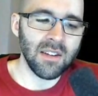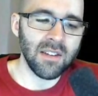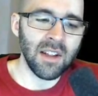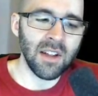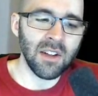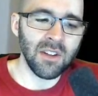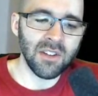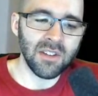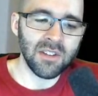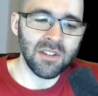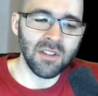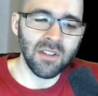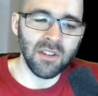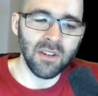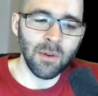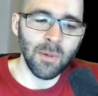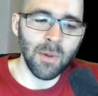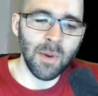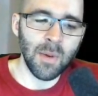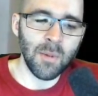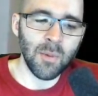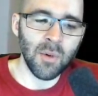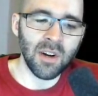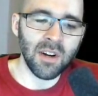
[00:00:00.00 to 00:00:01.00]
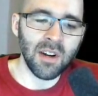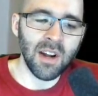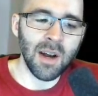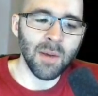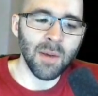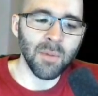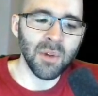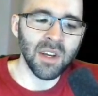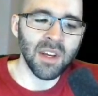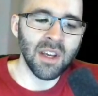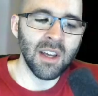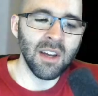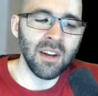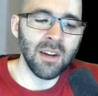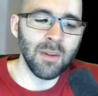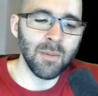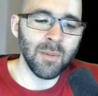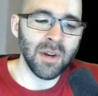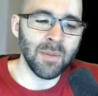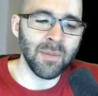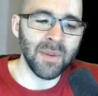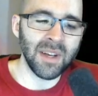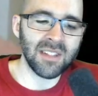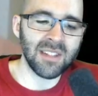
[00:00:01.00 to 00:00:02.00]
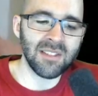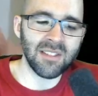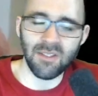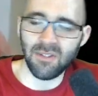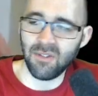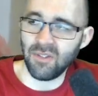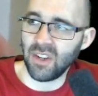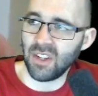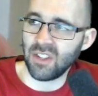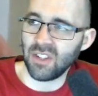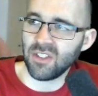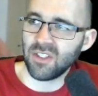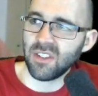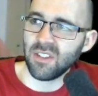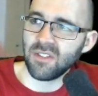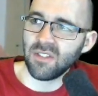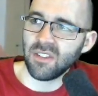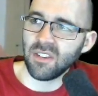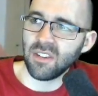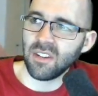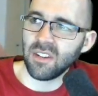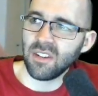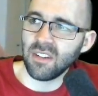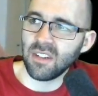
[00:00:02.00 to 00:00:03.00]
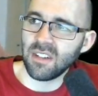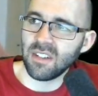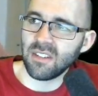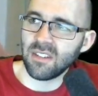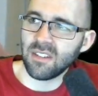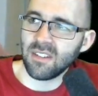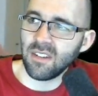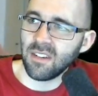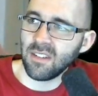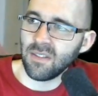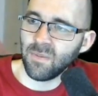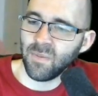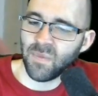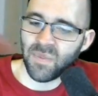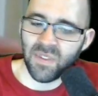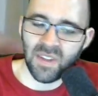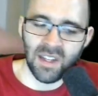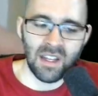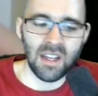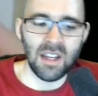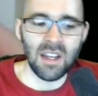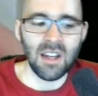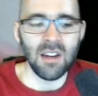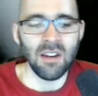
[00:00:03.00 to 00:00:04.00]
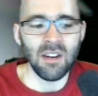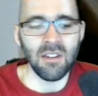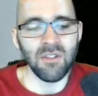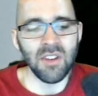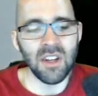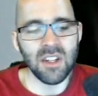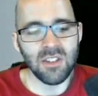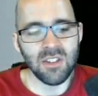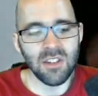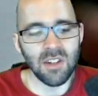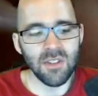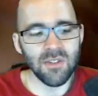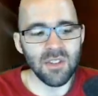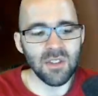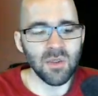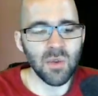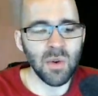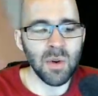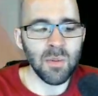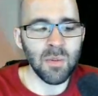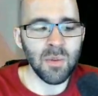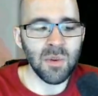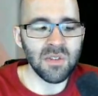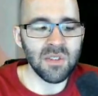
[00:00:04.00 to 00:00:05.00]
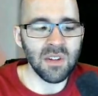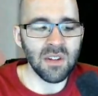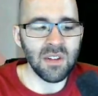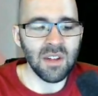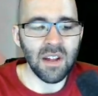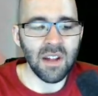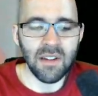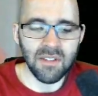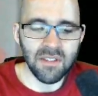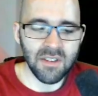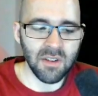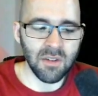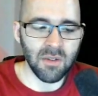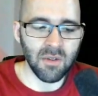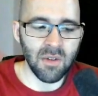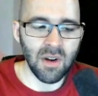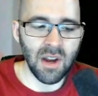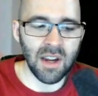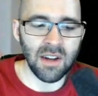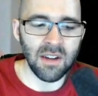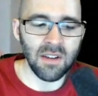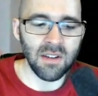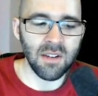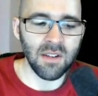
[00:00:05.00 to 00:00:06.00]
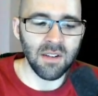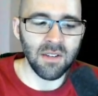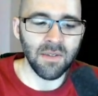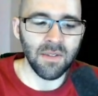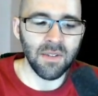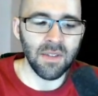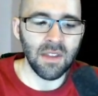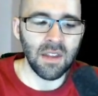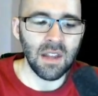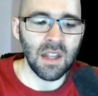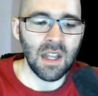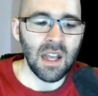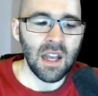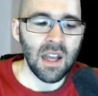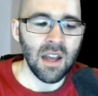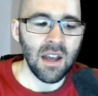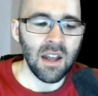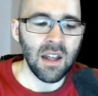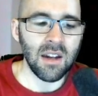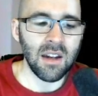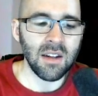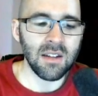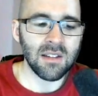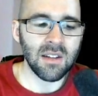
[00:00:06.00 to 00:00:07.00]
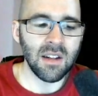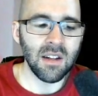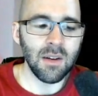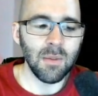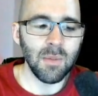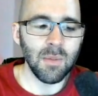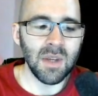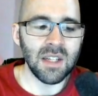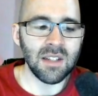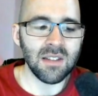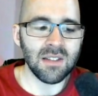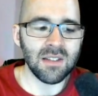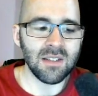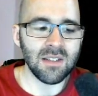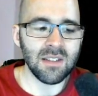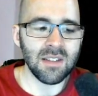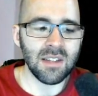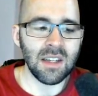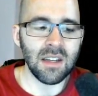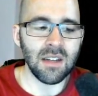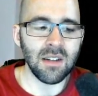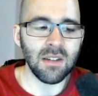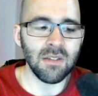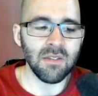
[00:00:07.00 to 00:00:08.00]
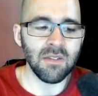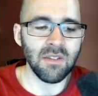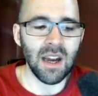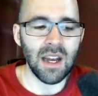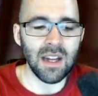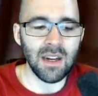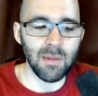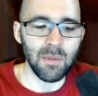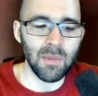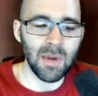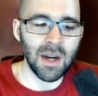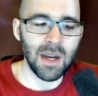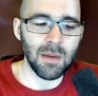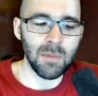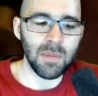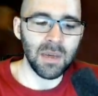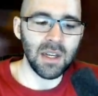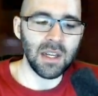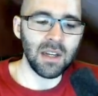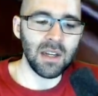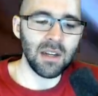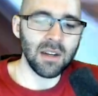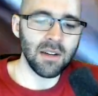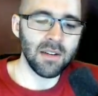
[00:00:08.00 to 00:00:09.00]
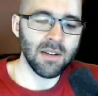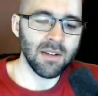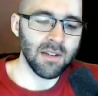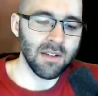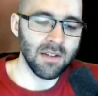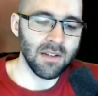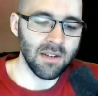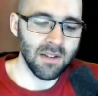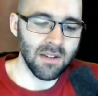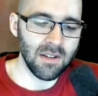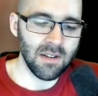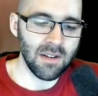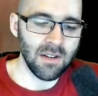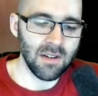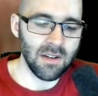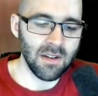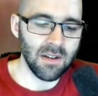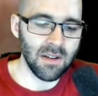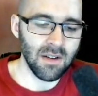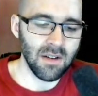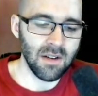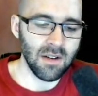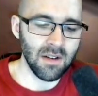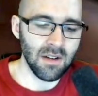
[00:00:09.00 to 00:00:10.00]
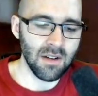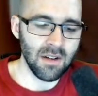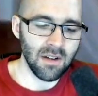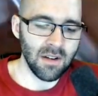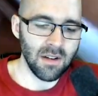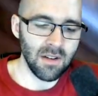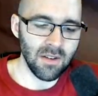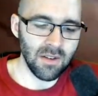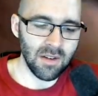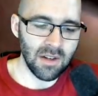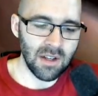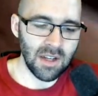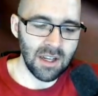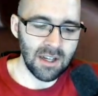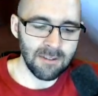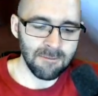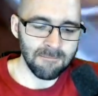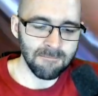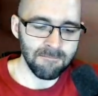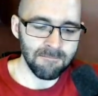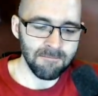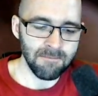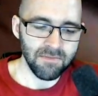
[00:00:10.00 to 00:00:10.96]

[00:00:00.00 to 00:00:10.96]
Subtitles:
that looks a little bit more complicated, but it makes the phase shift a little easier. Phase shift is what moves it left and right, and it's going to be C divided by B. Okay?